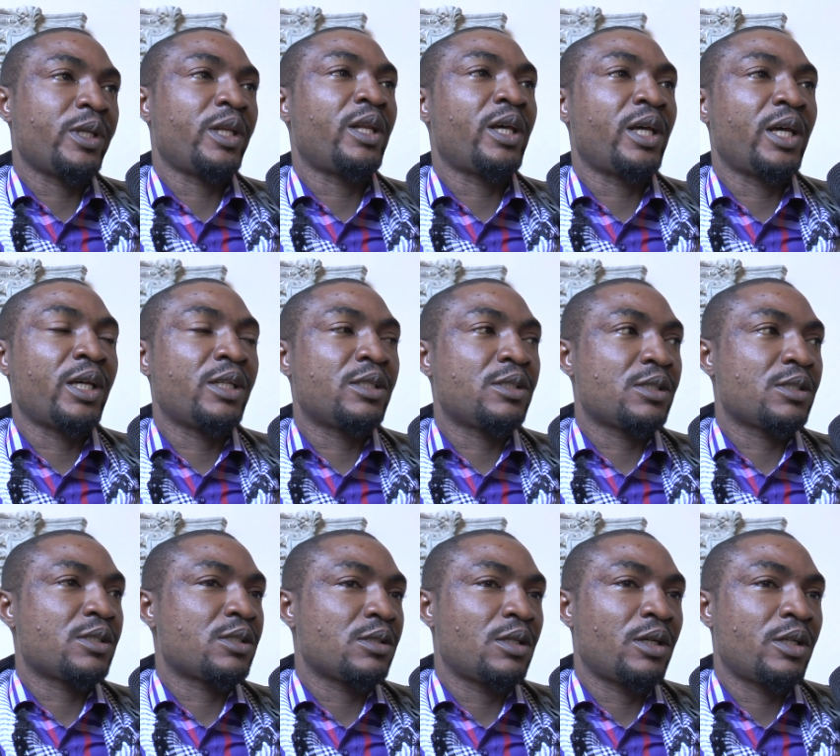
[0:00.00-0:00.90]
been there.
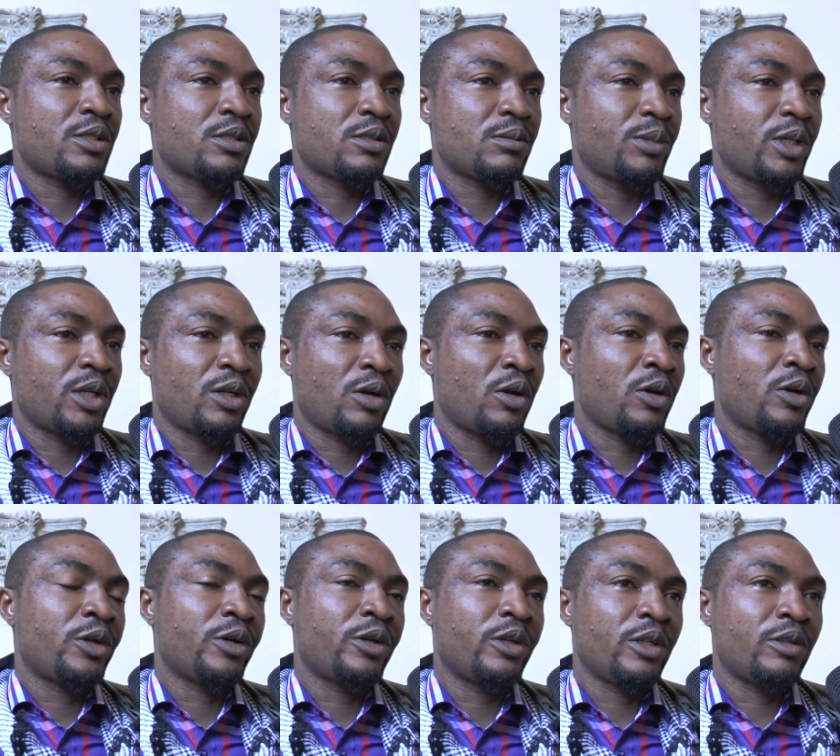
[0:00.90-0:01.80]
It's been
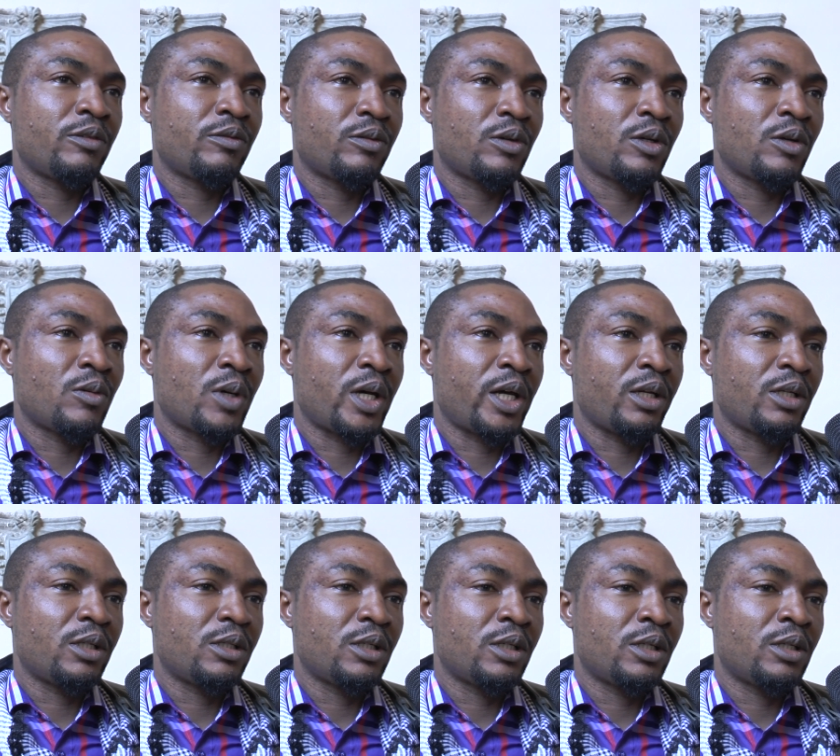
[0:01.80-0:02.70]
ongoing for a while.
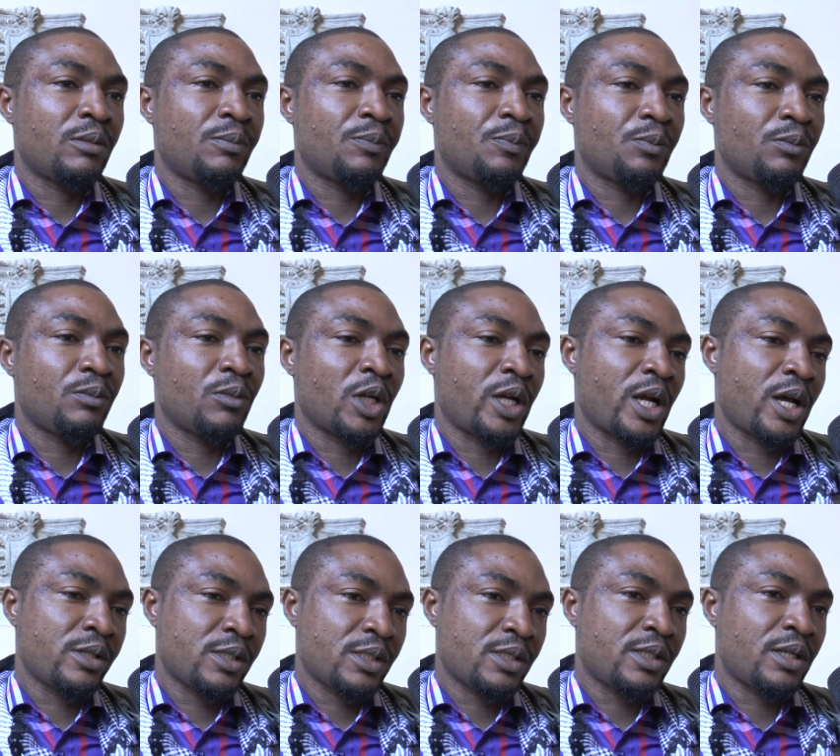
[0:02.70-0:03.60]
But
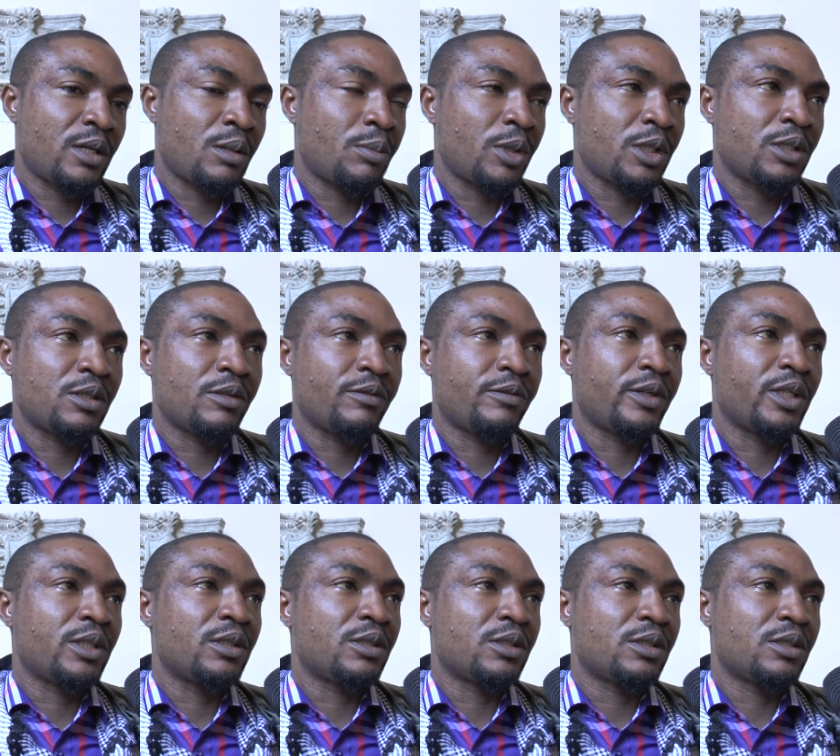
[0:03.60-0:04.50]
now things are a bit
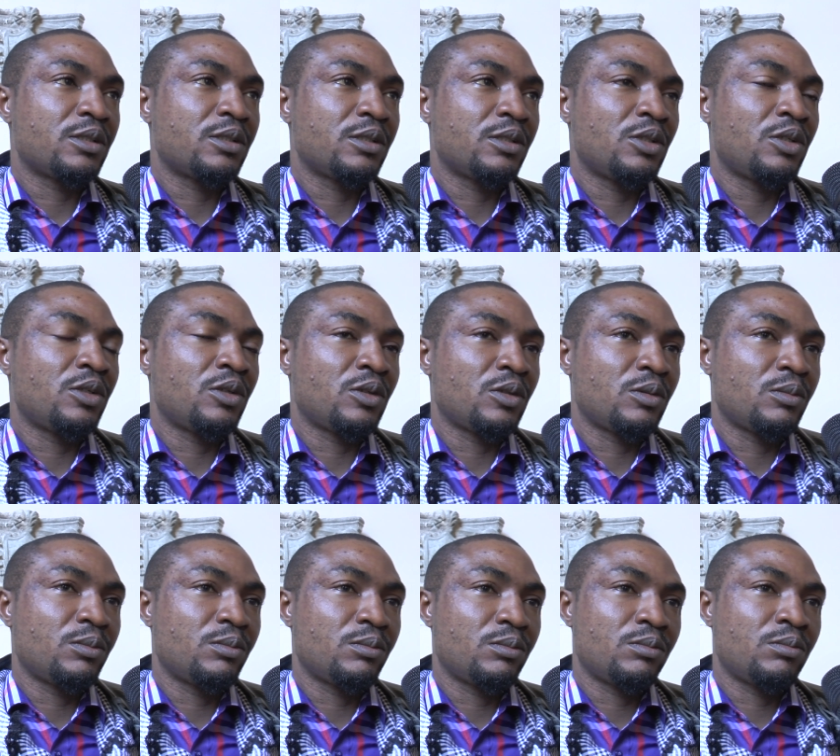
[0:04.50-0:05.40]
different, you know,
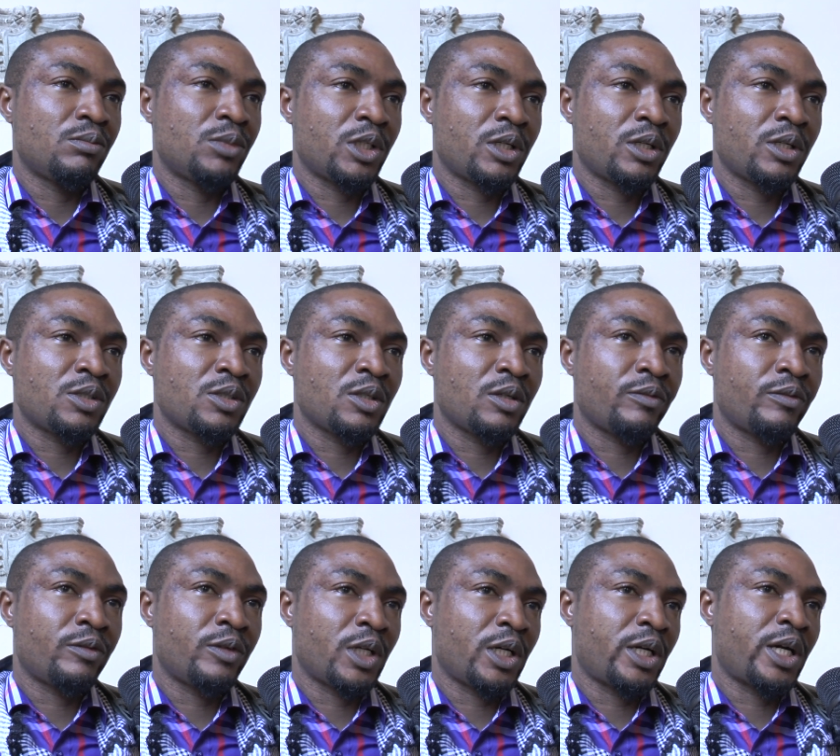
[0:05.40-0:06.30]
because
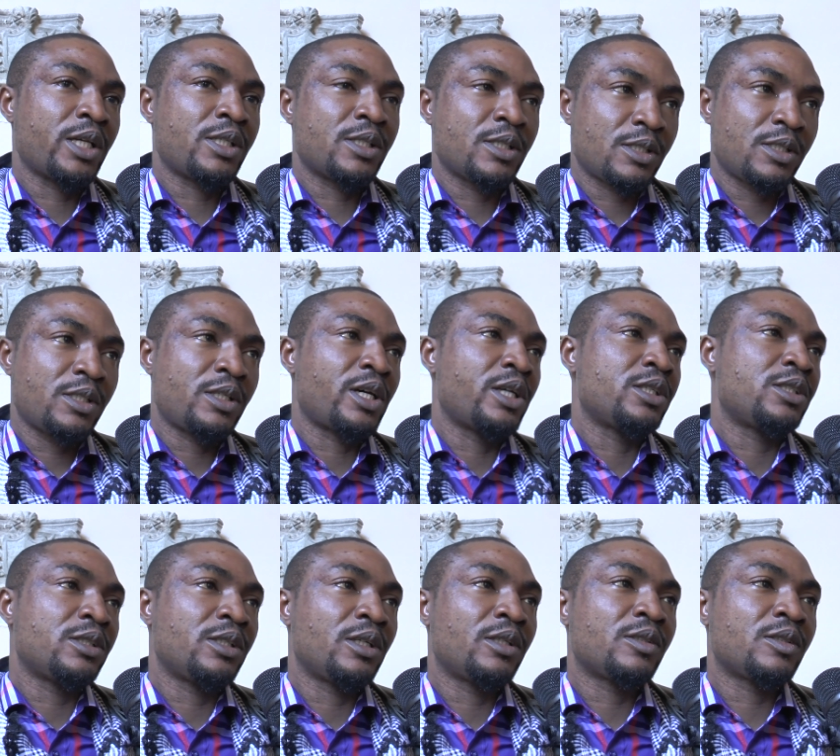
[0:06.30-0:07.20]
of the crisis in
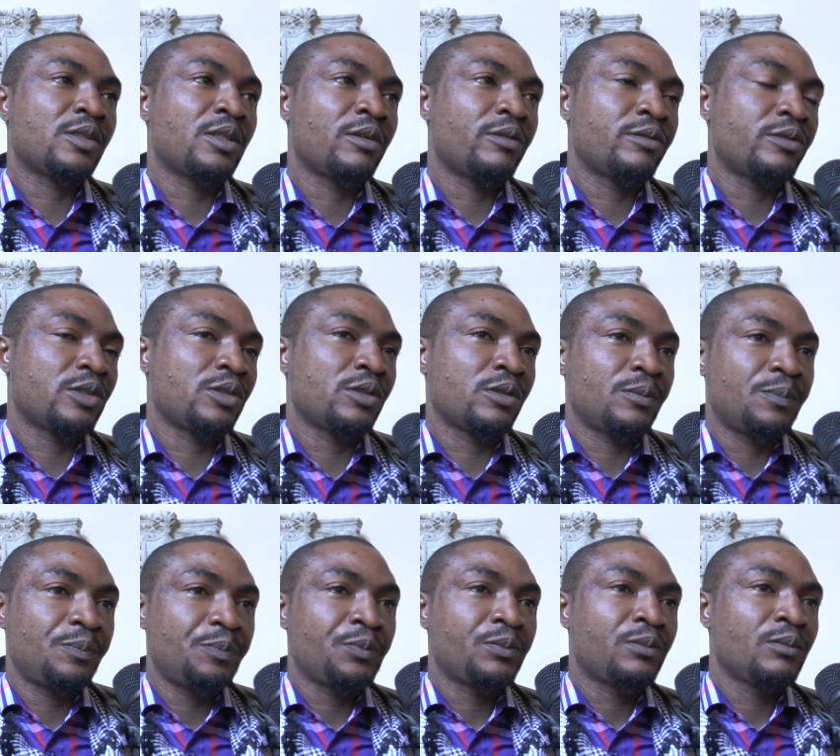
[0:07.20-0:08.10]
Nigeria itself. So
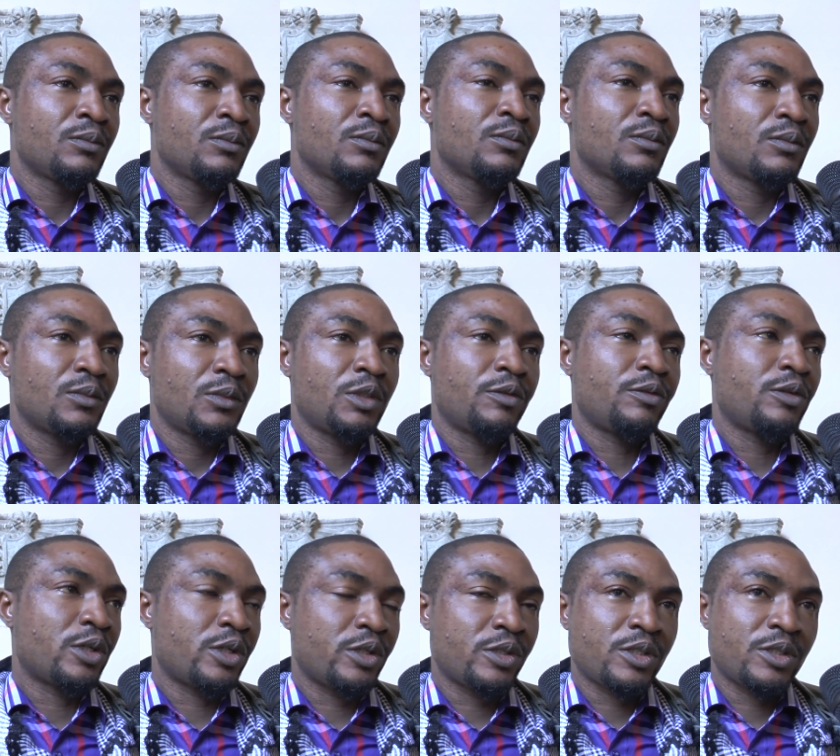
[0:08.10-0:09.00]
the
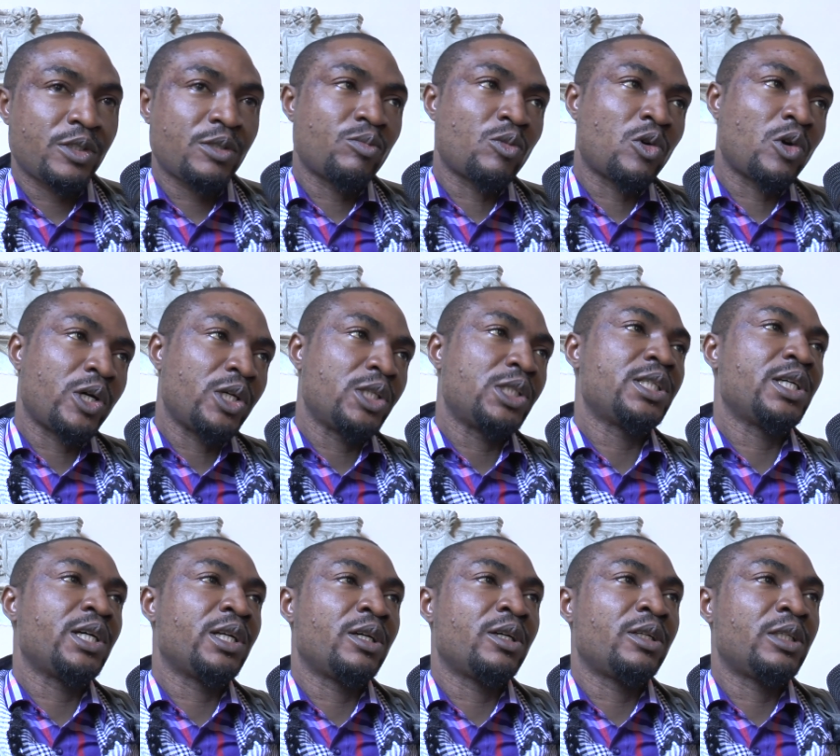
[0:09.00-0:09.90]
focus is more
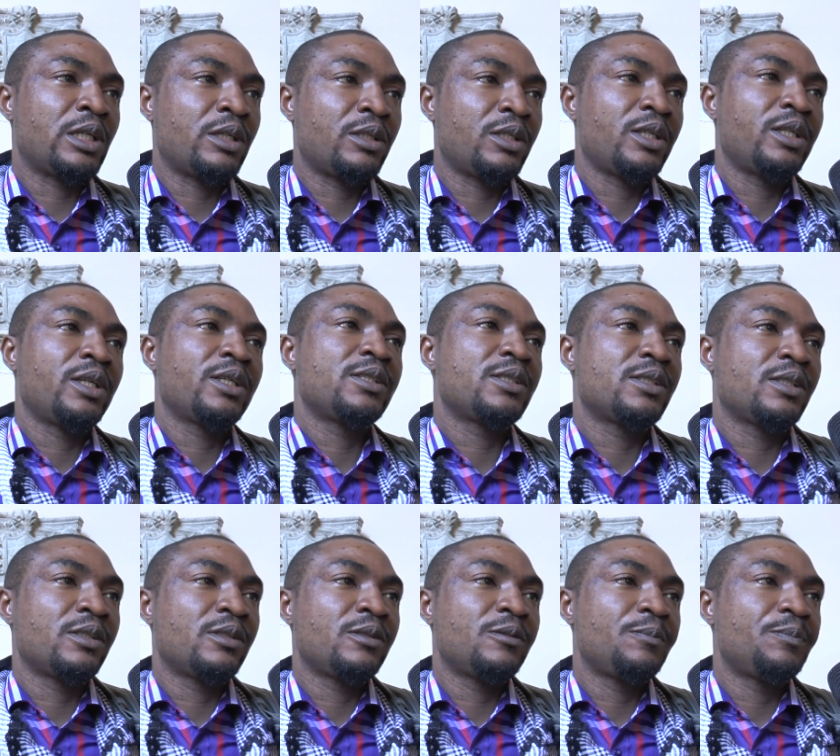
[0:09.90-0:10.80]
internal now than
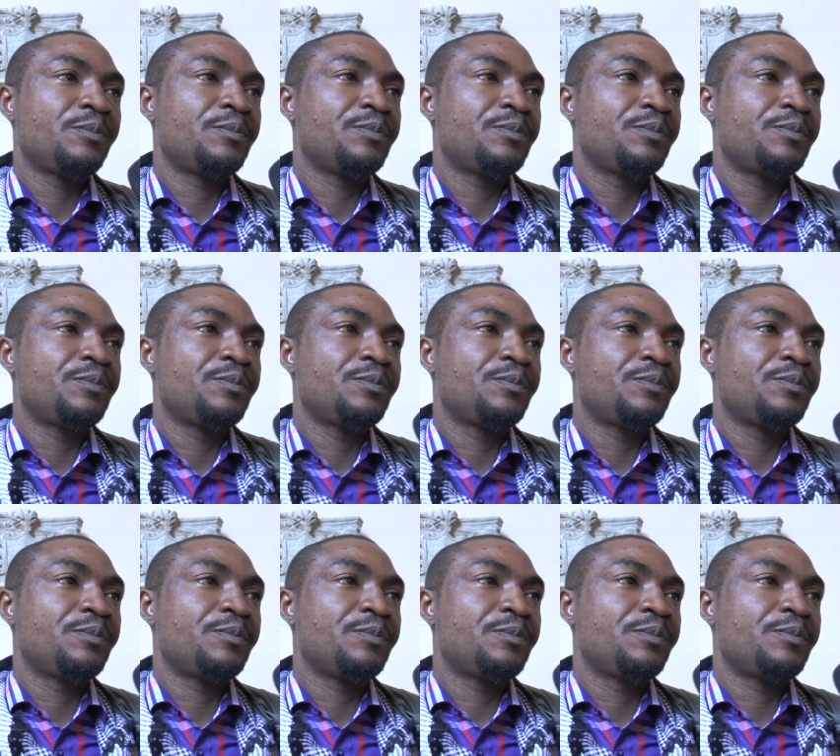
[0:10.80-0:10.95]
external.